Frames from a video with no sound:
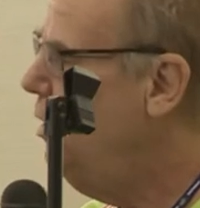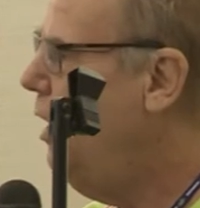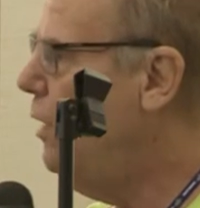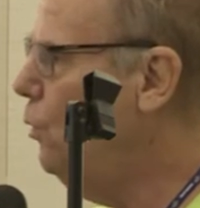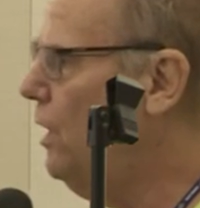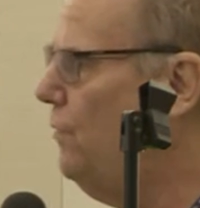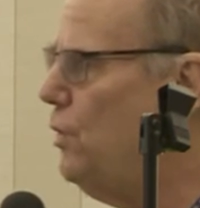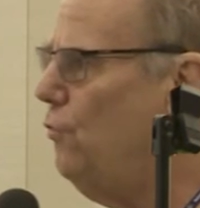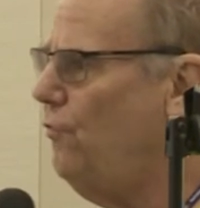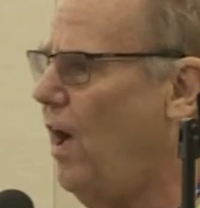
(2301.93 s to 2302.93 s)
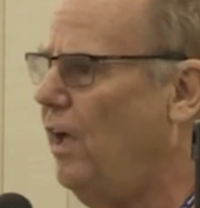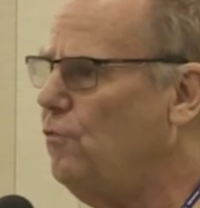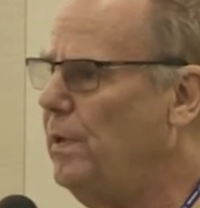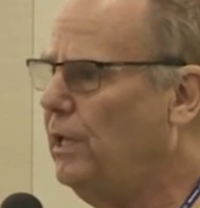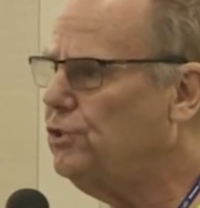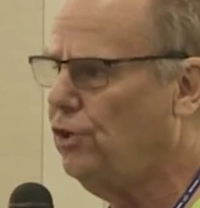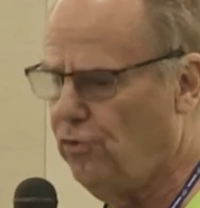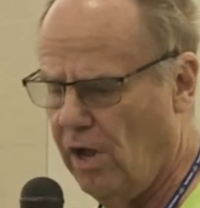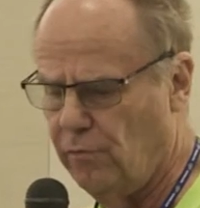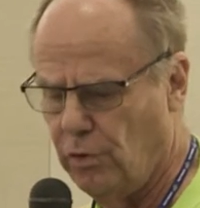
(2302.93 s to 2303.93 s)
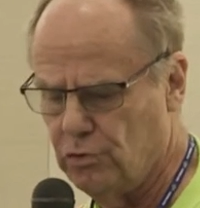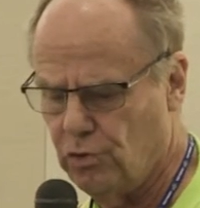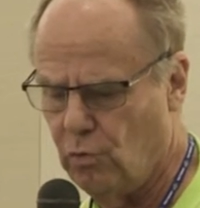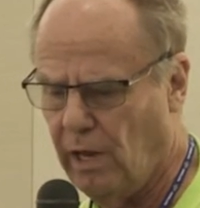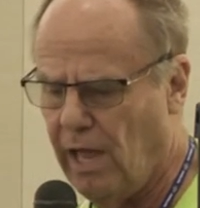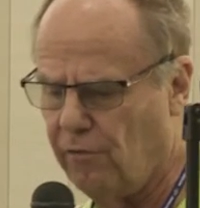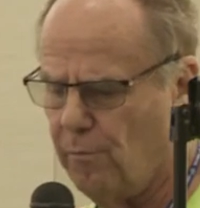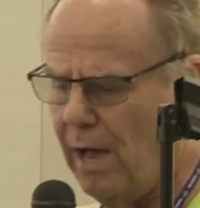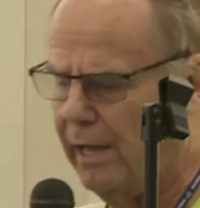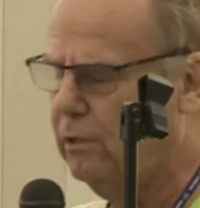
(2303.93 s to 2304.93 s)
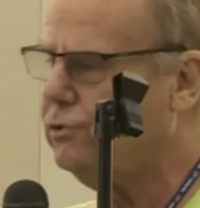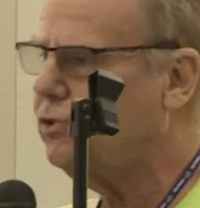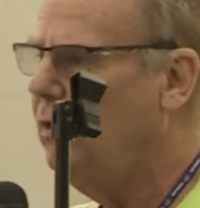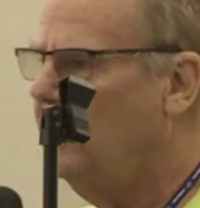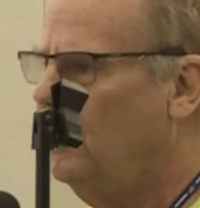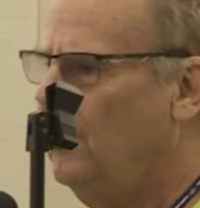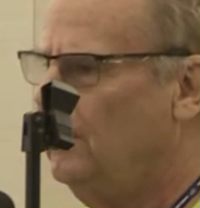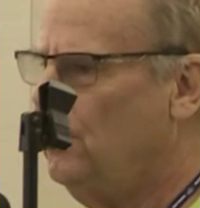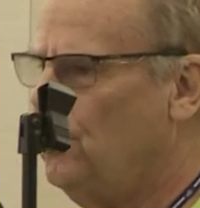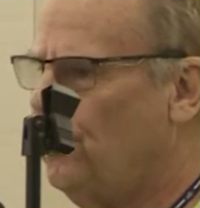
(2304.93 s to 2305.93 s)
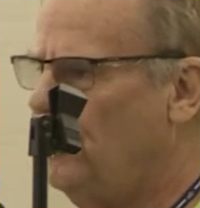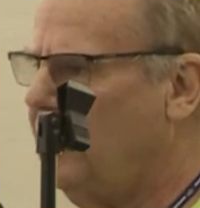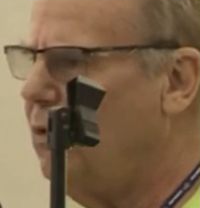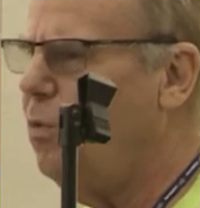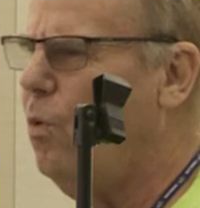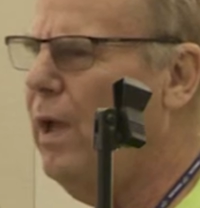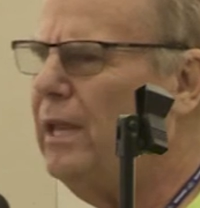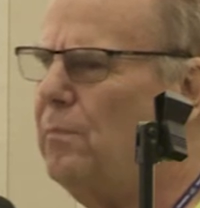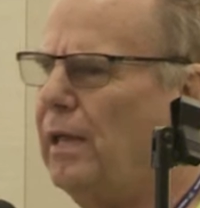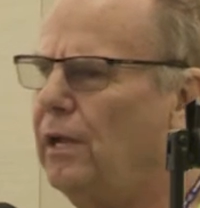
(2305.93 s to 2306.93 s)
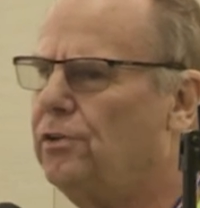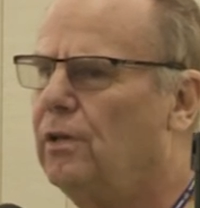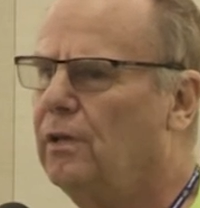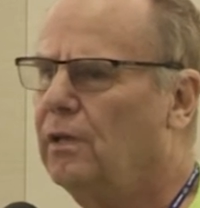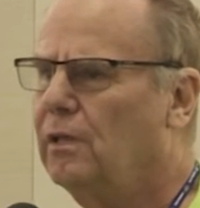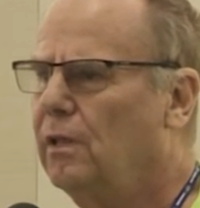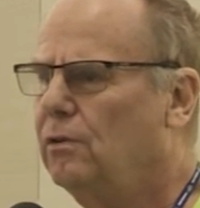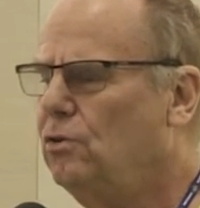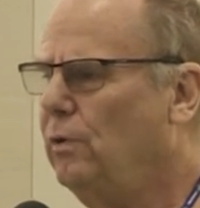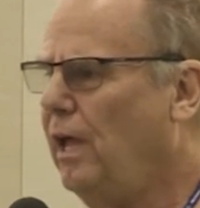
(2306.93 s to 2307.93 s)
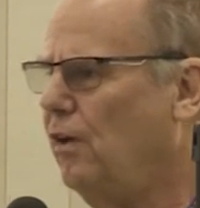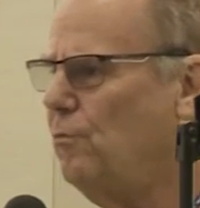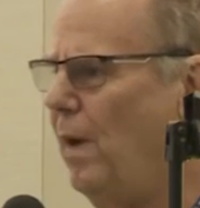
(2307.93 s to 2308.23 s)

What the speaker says: and we're giving you 5 minutes to travel those 2.5 miles. Now you're thinking, well, wait a minute. 2.5